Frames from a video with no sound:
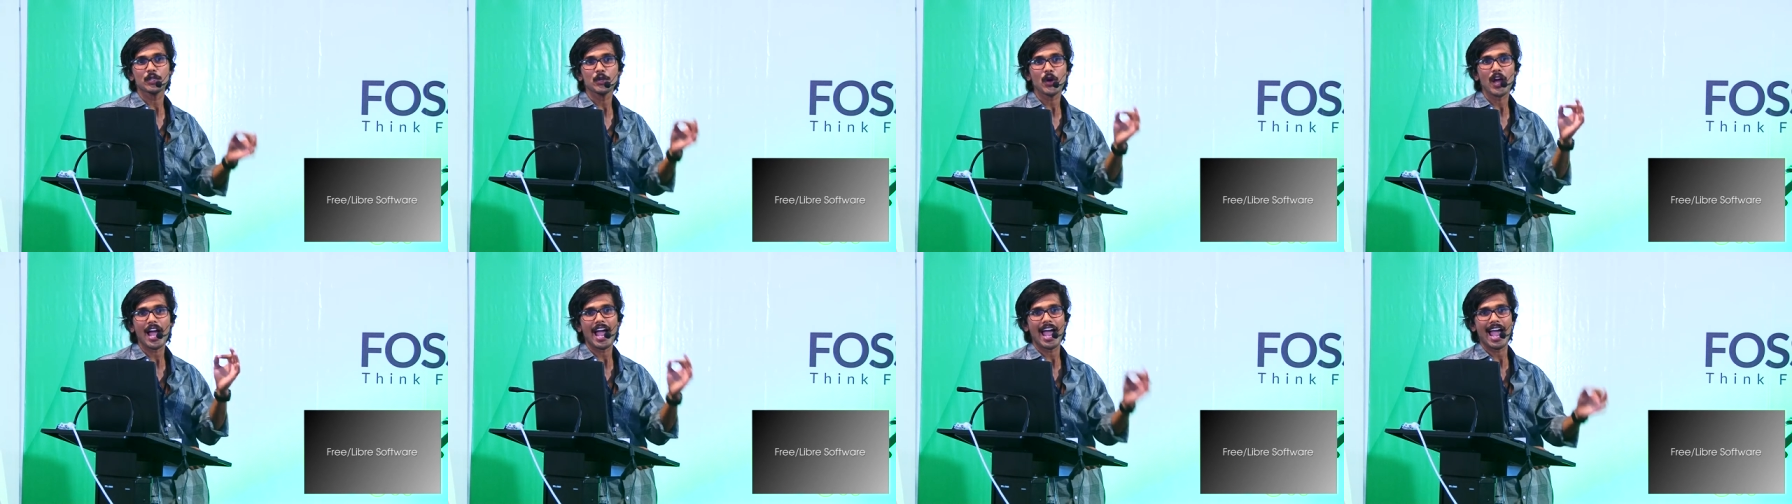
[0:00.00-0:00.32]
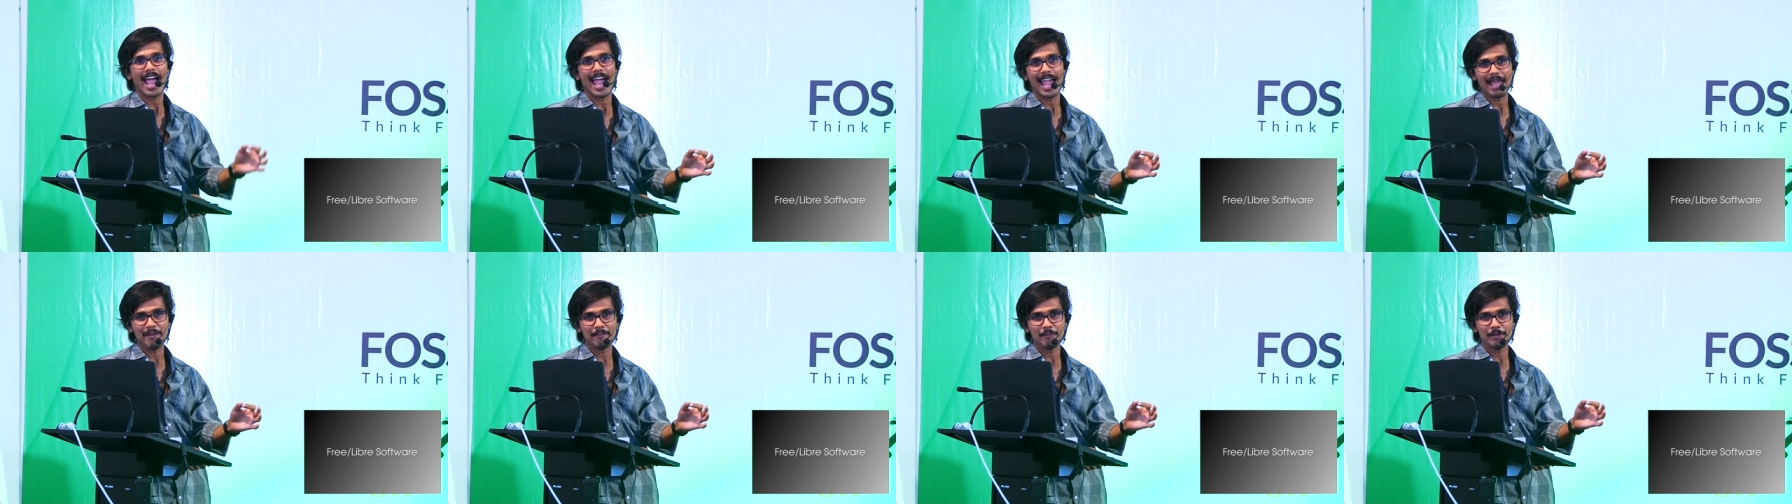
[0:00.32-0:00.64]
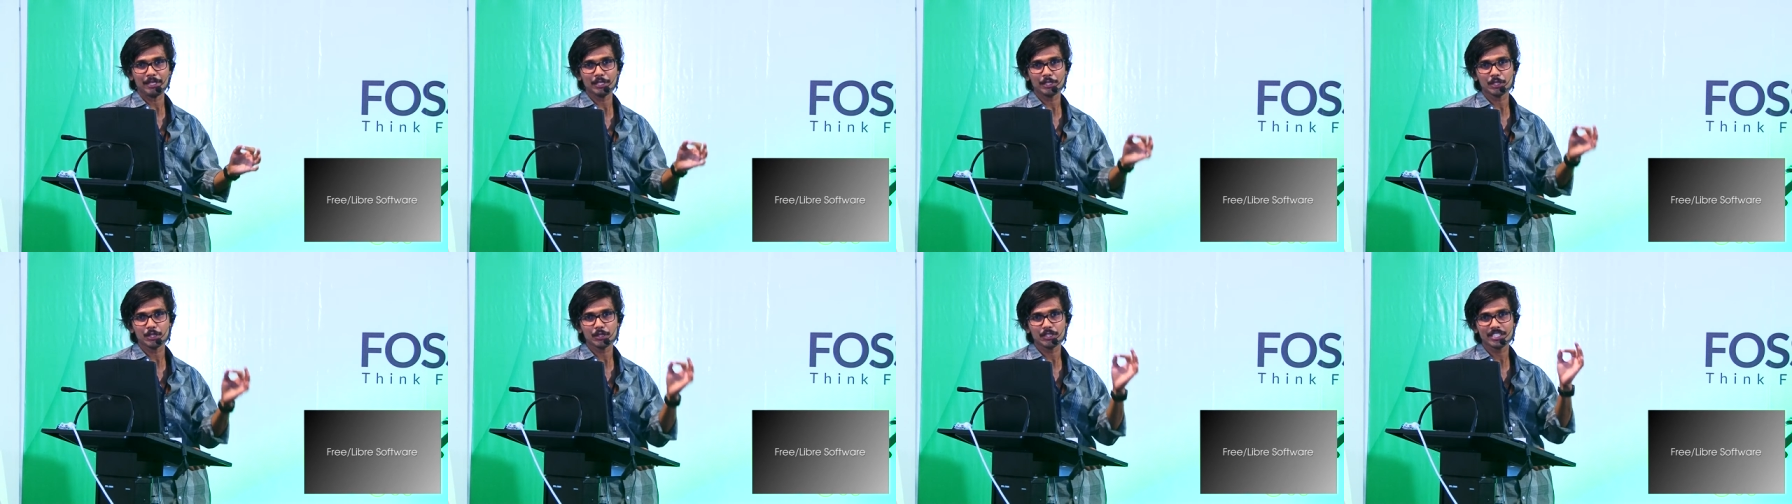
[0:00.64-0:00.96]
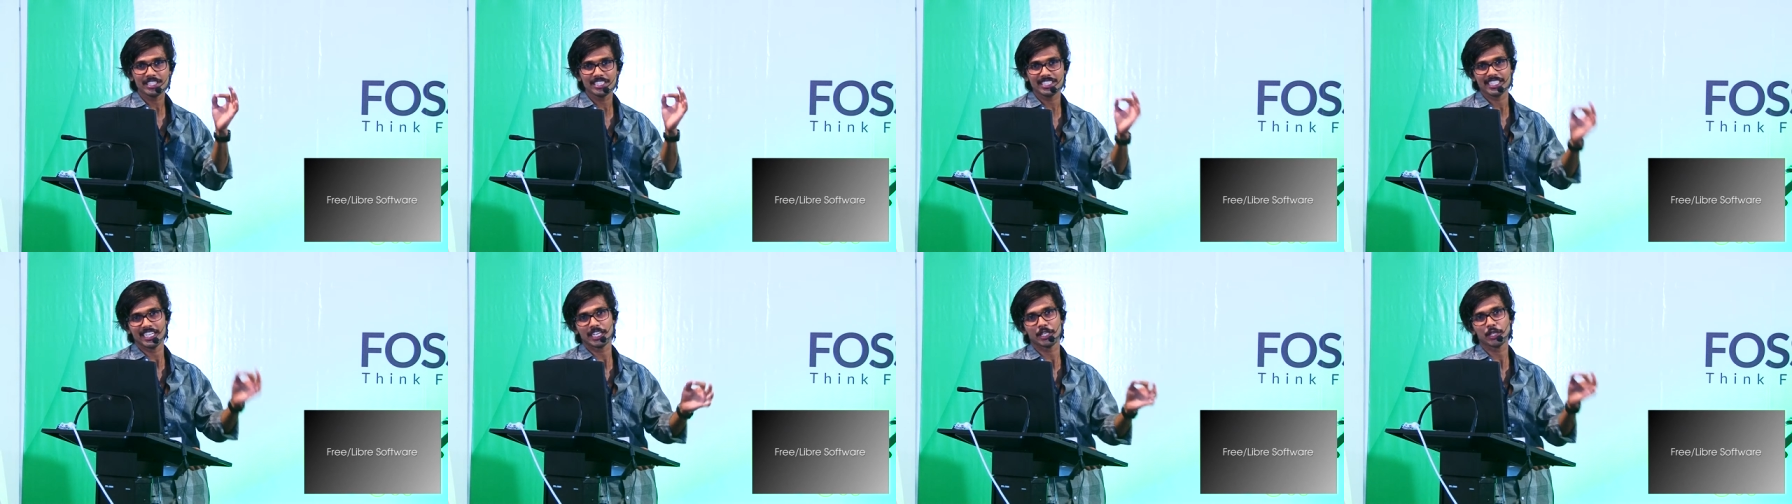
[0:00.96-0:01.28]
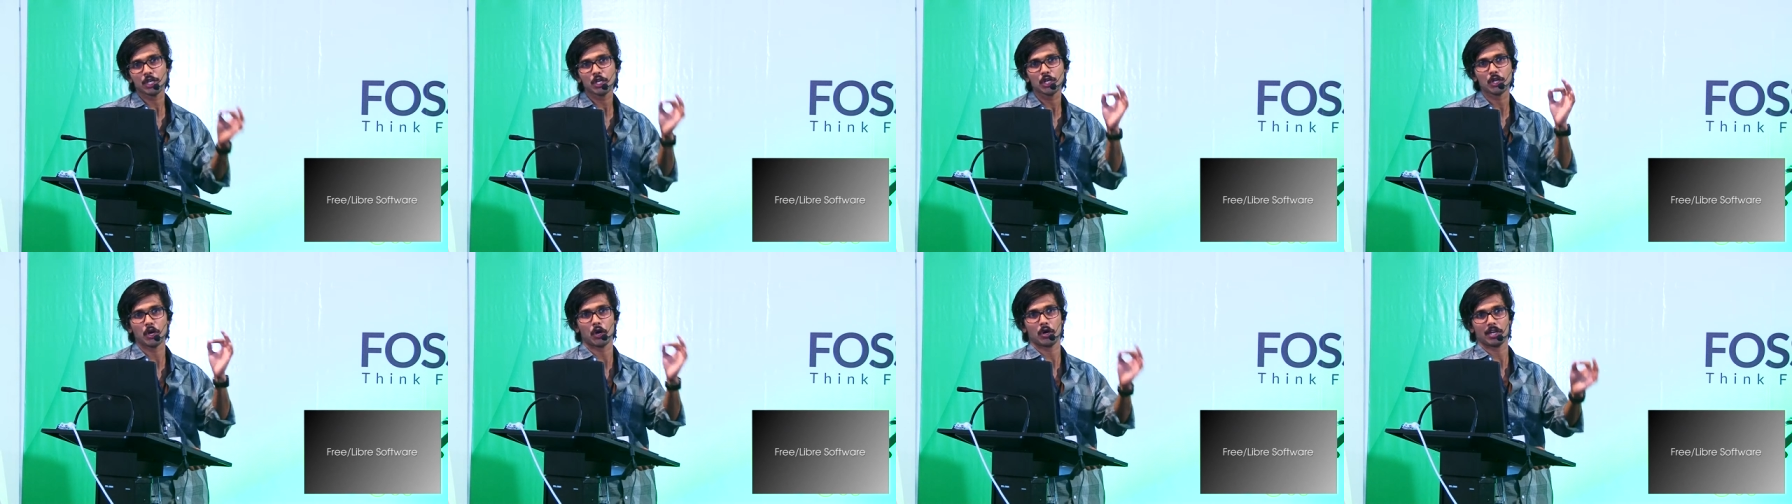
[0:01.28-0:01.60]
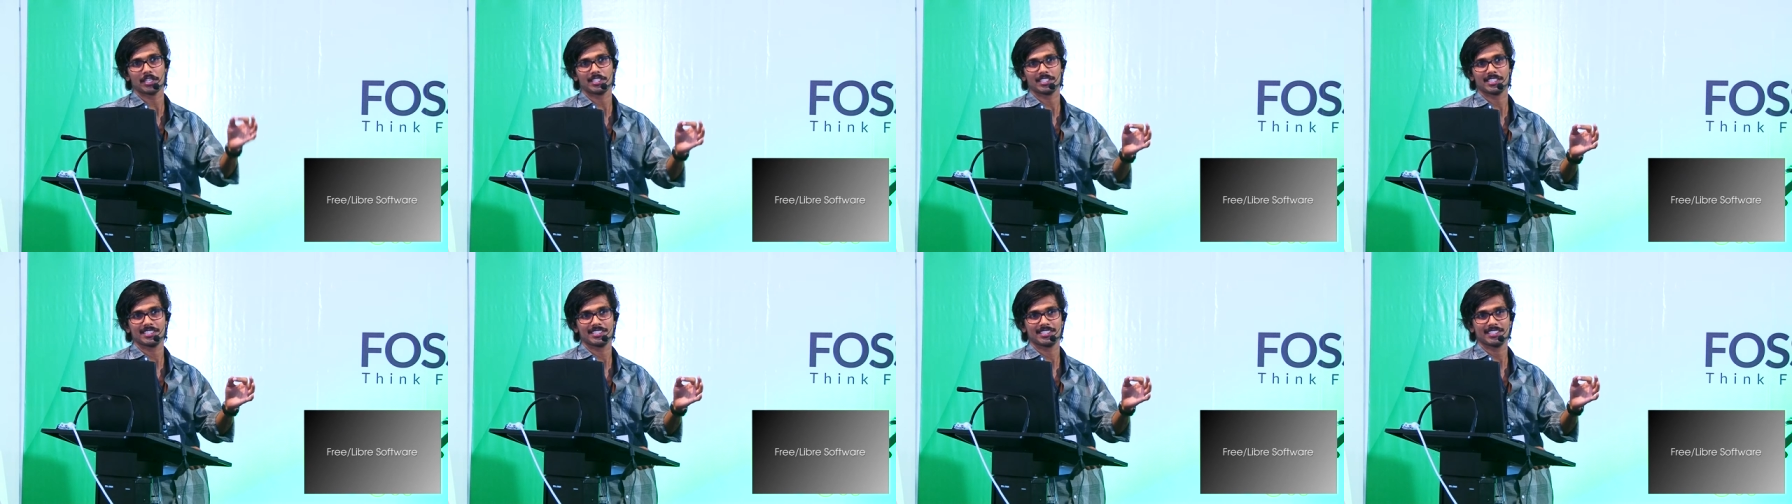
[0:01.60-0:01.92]
you're happy to share your
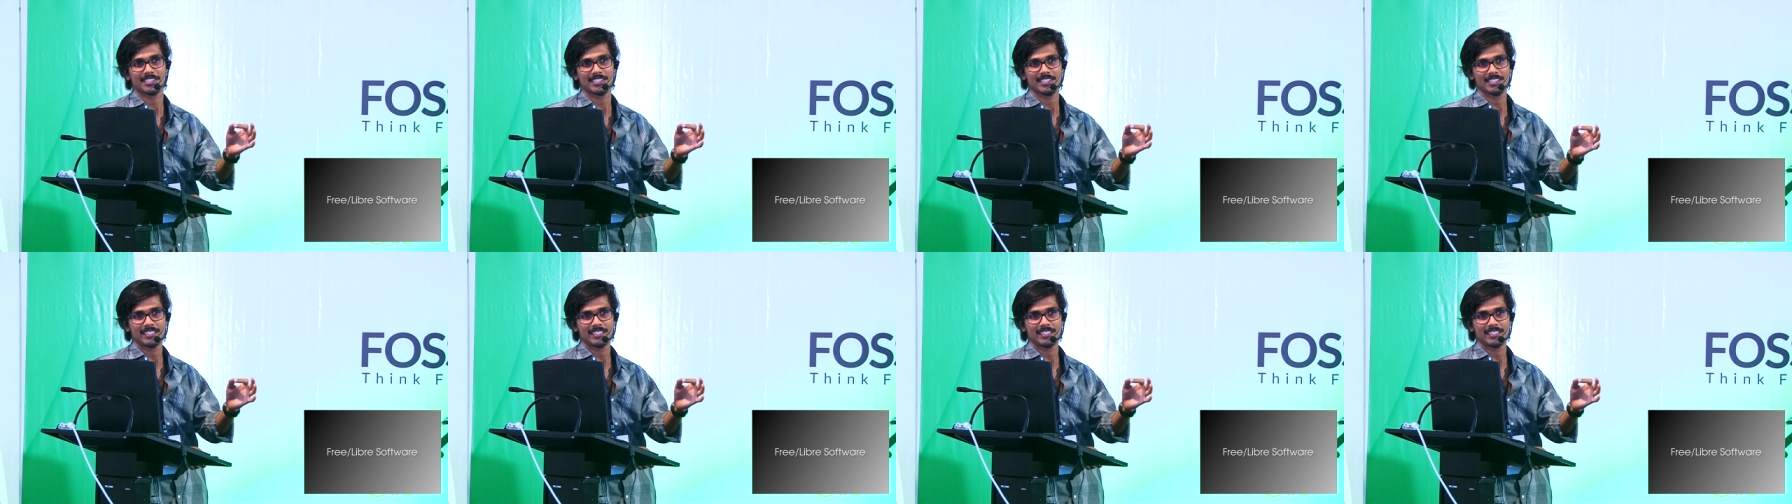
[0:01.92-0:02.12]
knowledge.